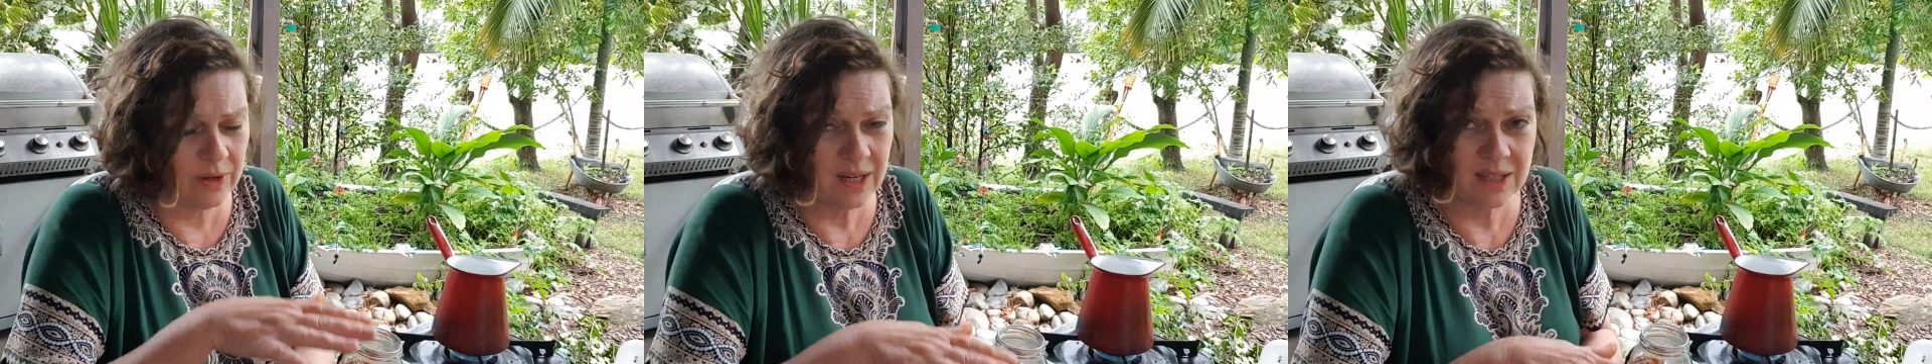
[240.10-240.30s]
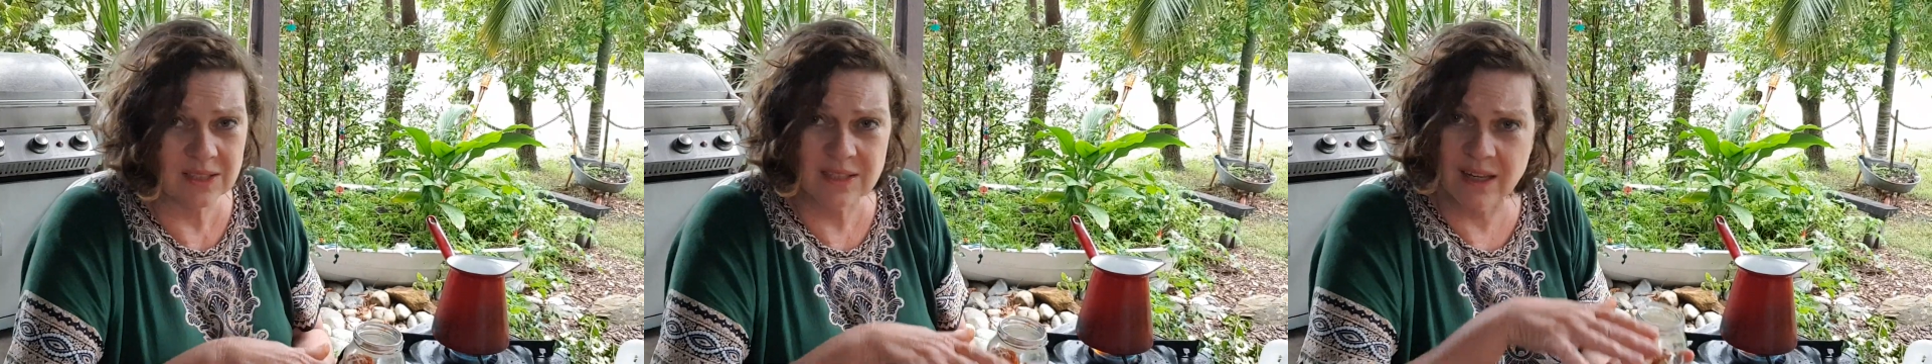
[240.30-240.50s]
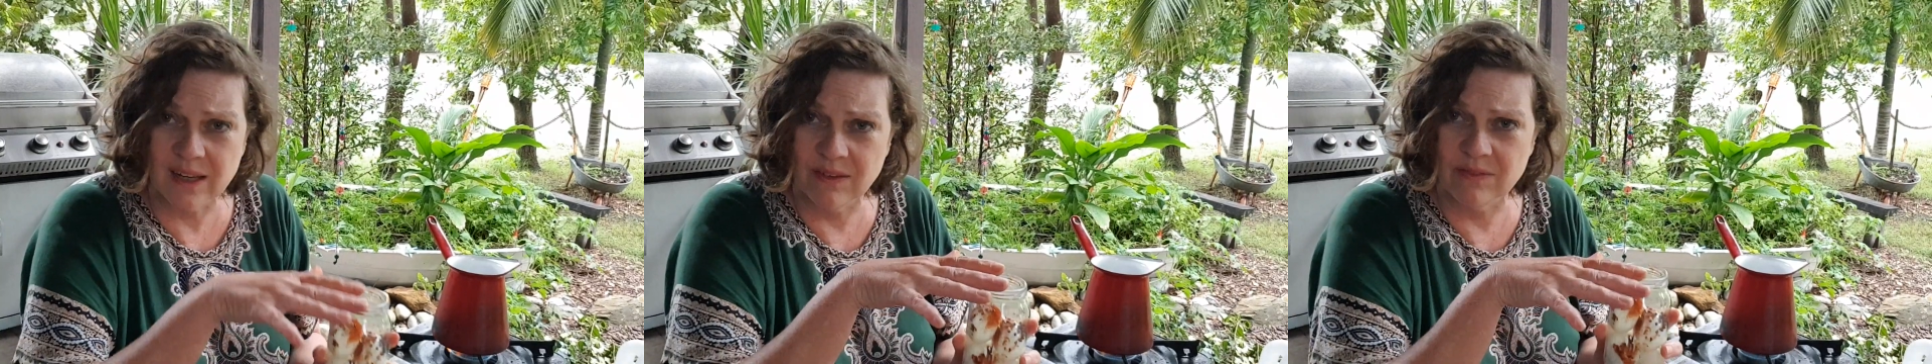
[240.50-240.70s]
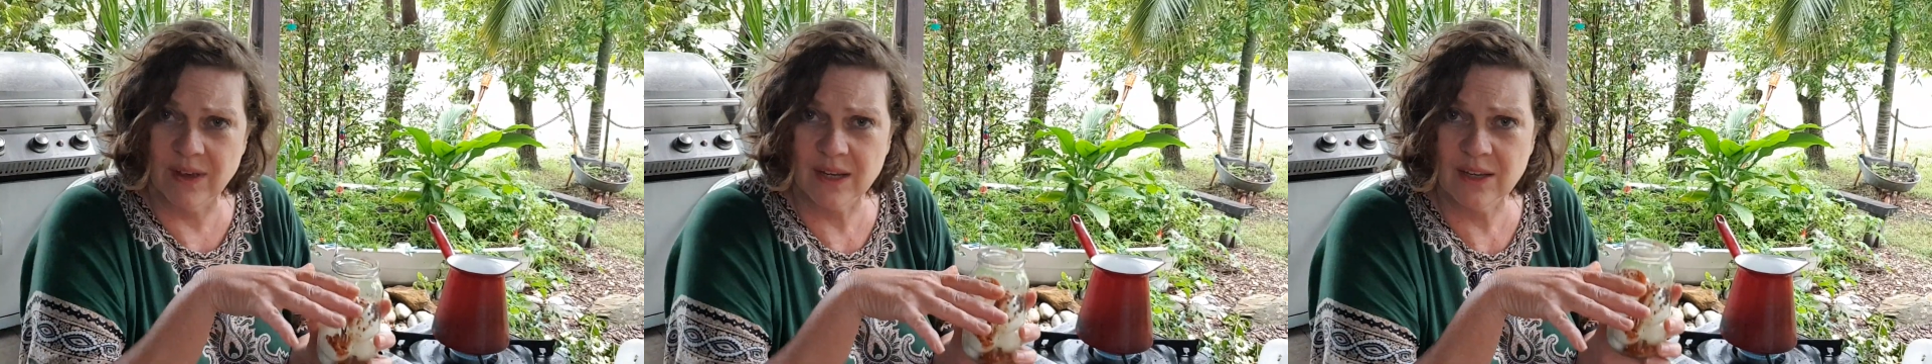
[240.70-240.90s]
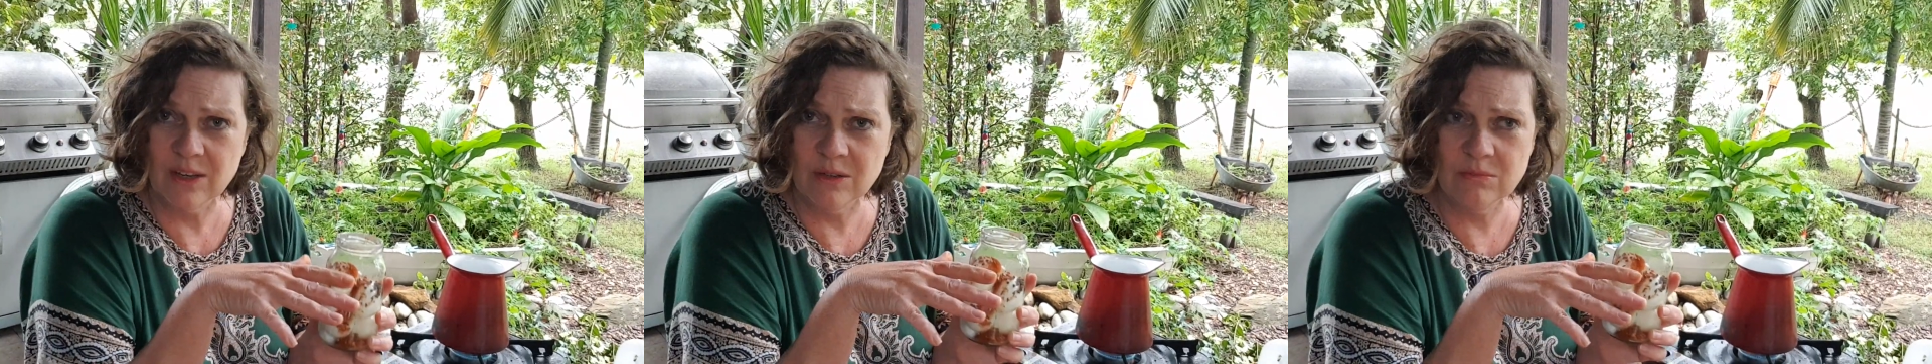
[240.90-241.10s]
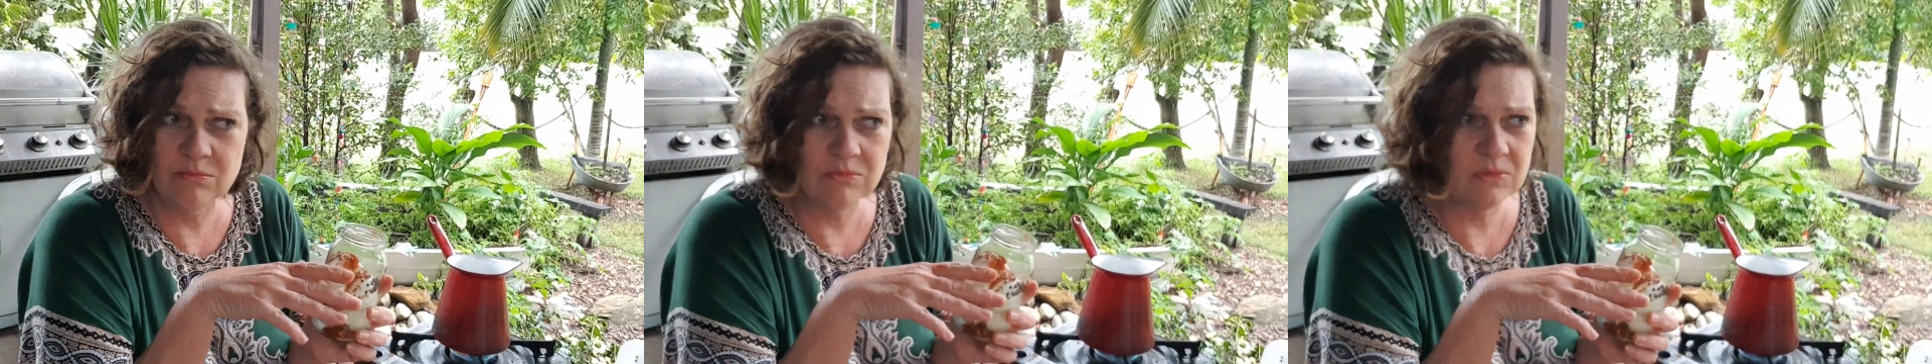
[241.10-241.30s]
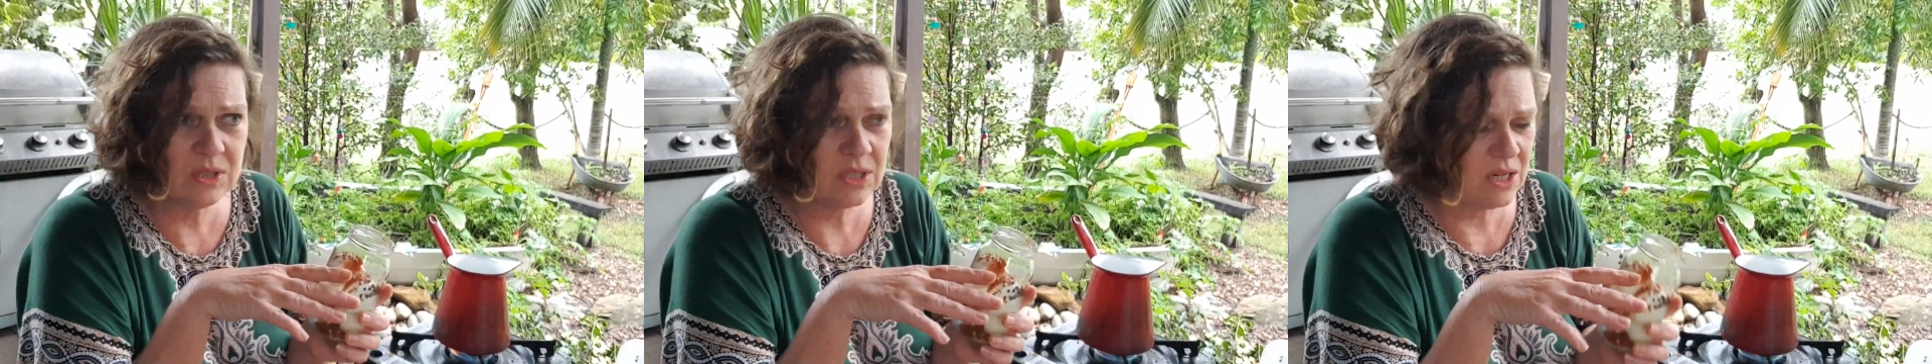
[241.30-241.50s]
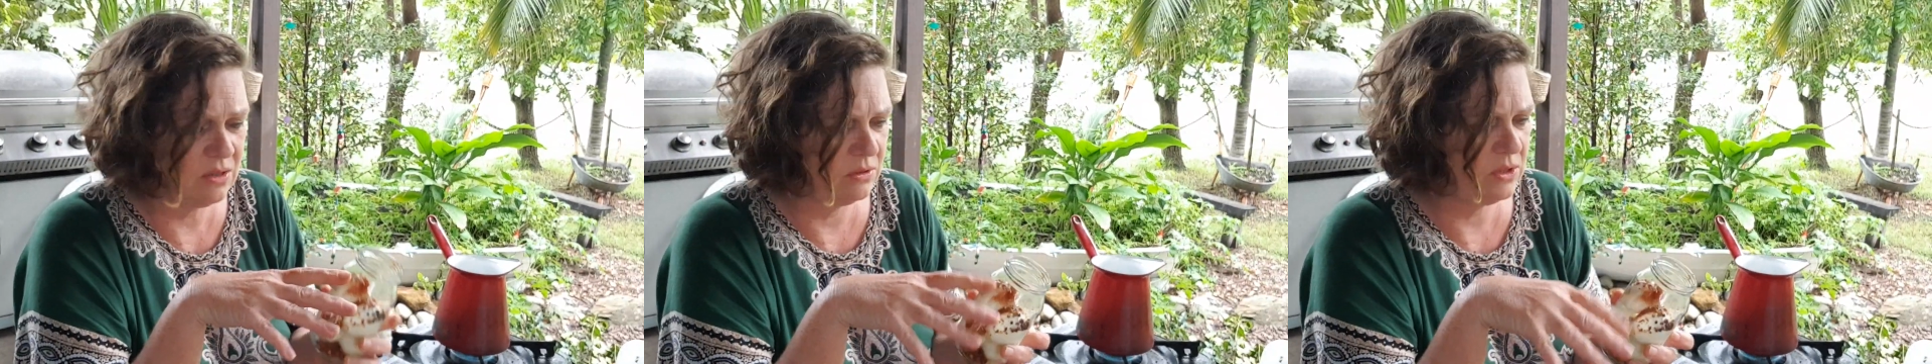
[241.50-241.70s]
it gets like a vacuum
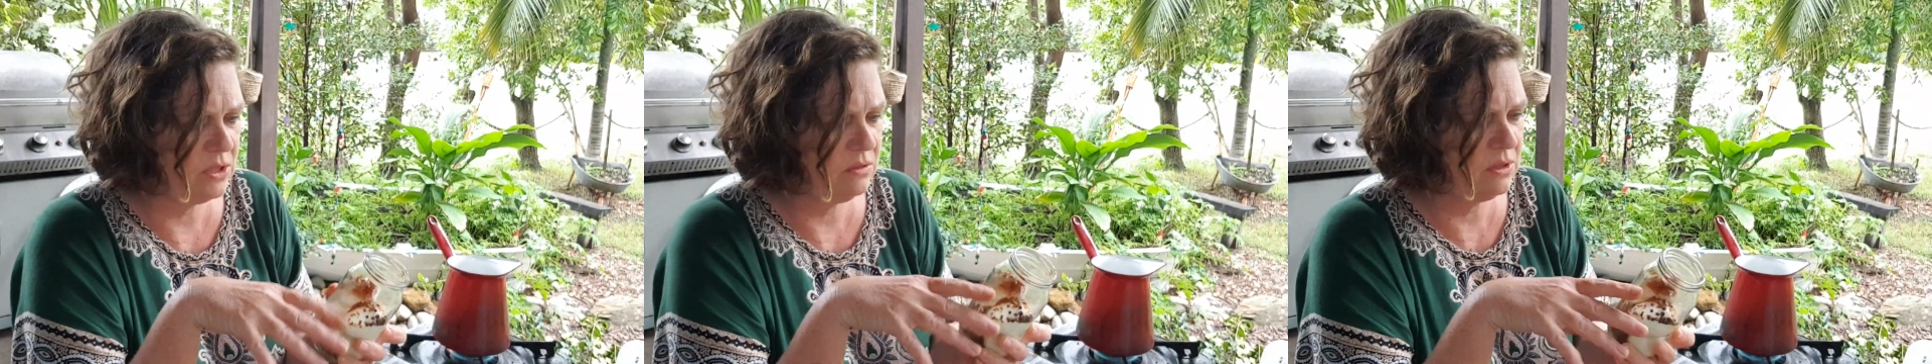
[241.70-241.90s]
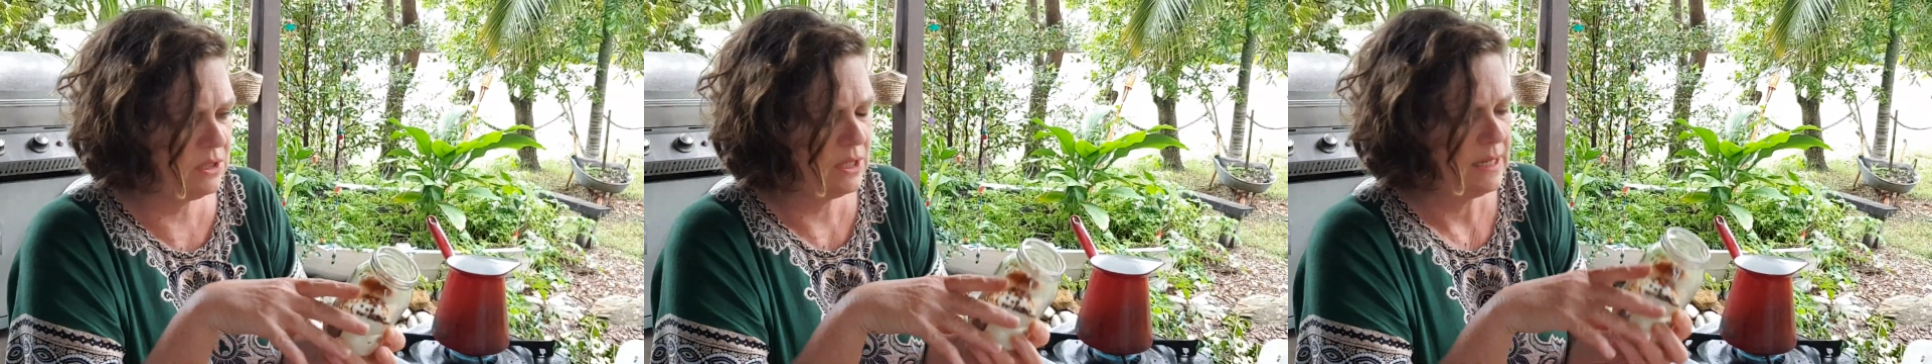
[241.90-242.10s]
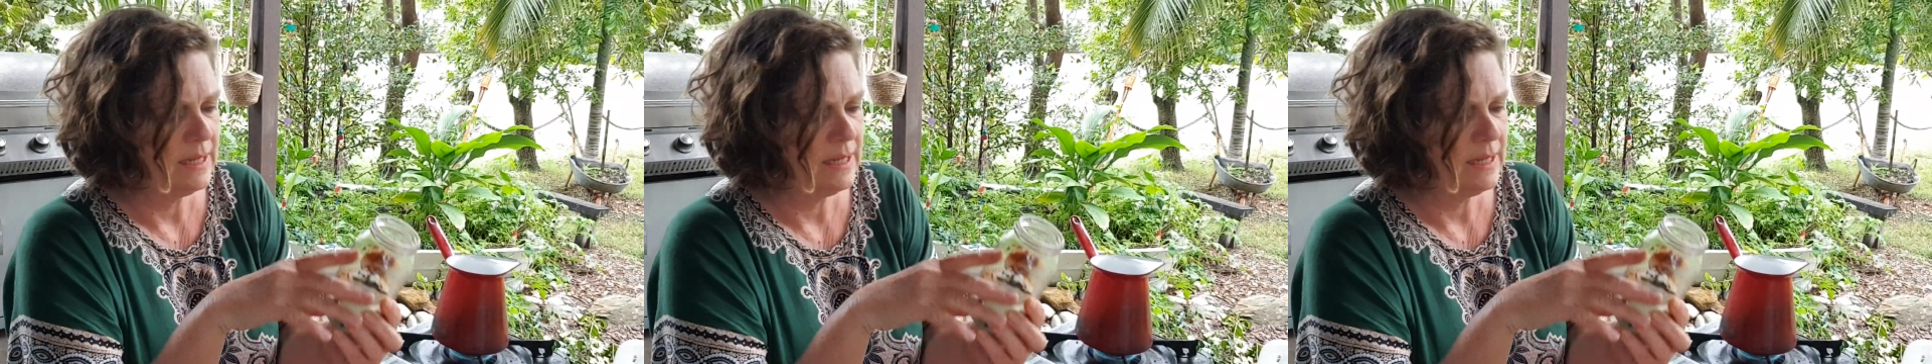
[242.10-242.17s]
seal to it.